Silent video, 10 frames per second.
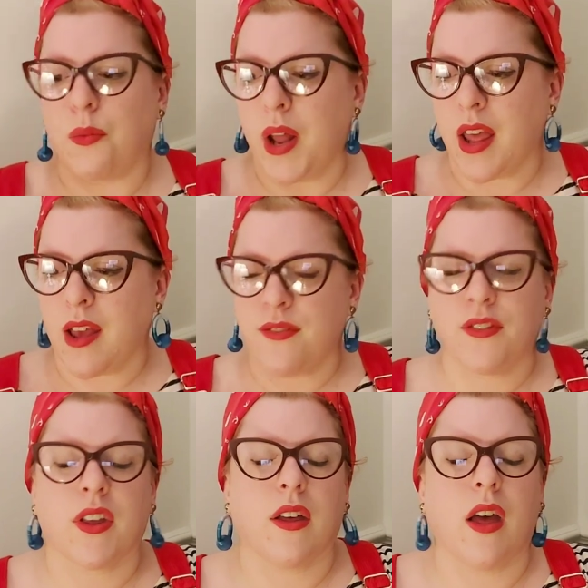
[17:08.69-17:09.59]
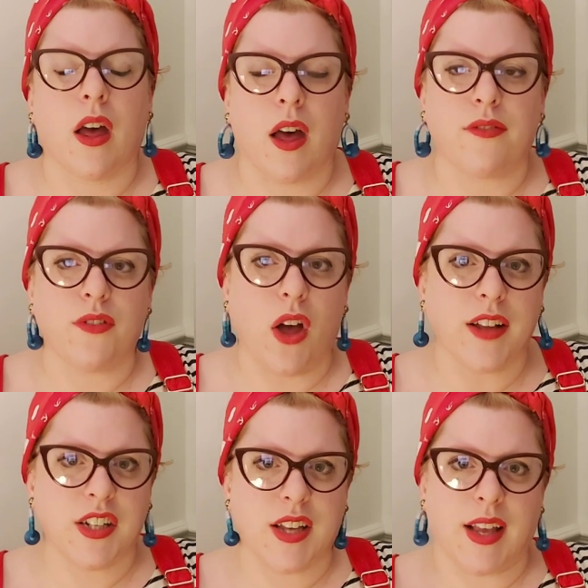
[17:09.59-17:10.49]
When I've not
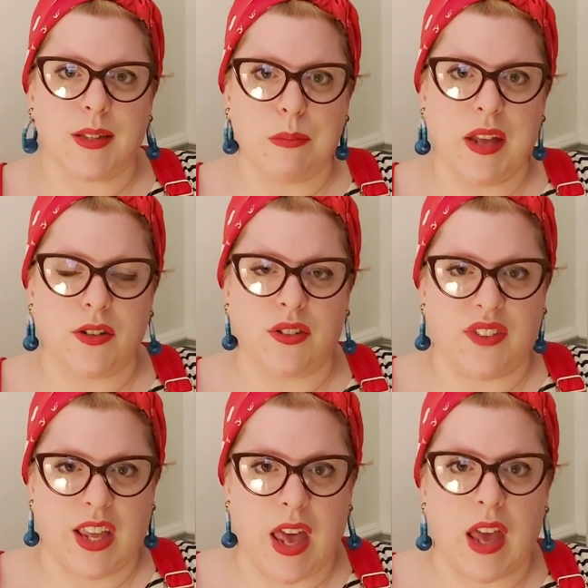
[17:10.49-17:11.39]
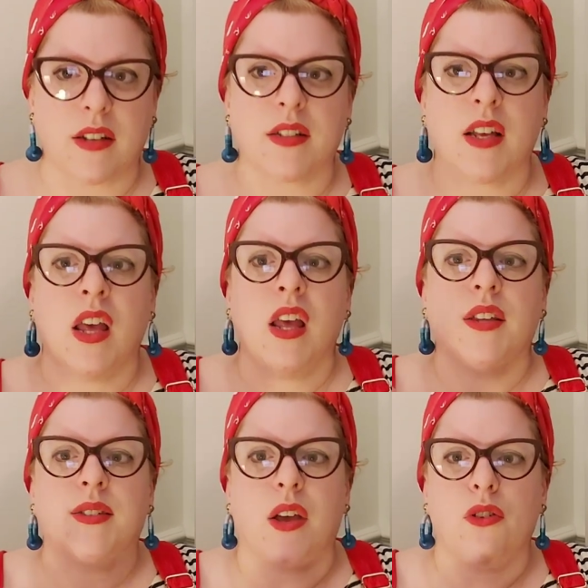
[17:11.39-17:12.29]
actually taken some pictures of it yet,
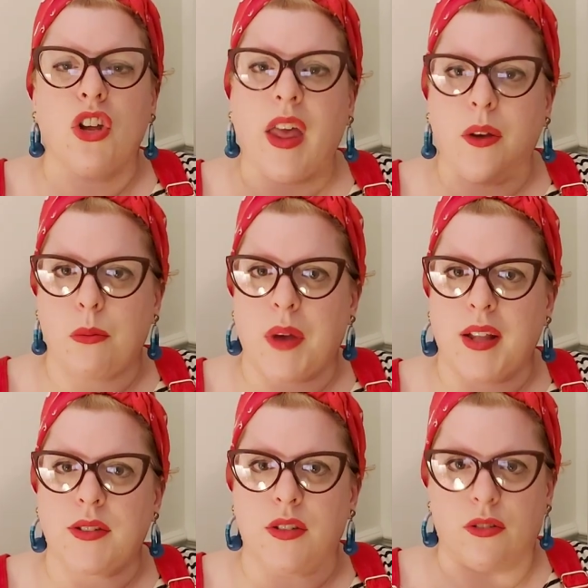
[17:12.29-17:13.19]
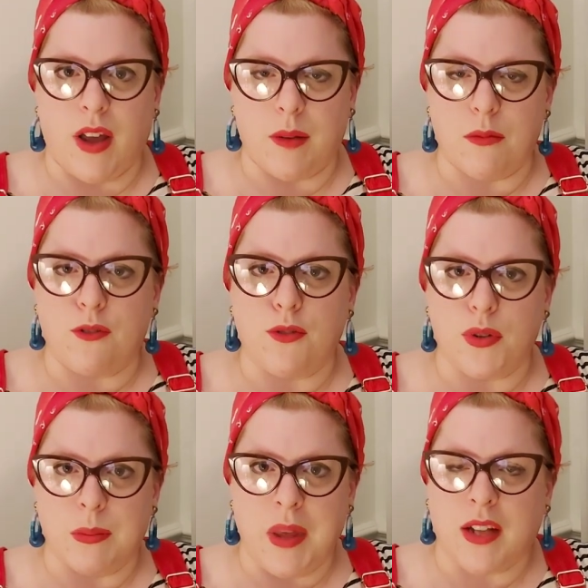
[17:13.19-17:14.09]
so look out on my Instagram for
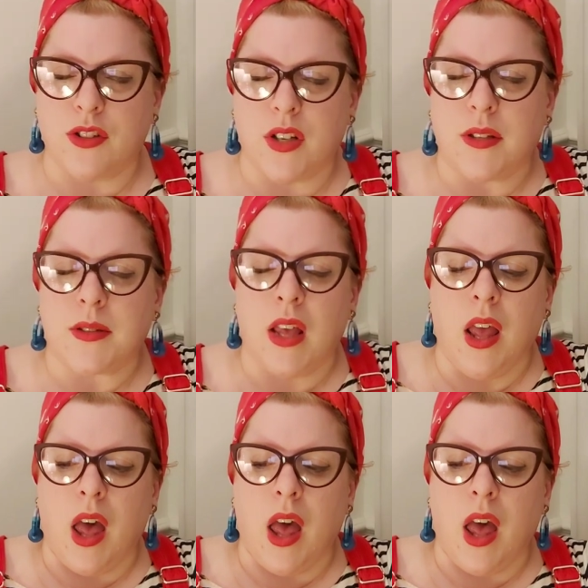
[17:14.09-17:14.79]
some pictures.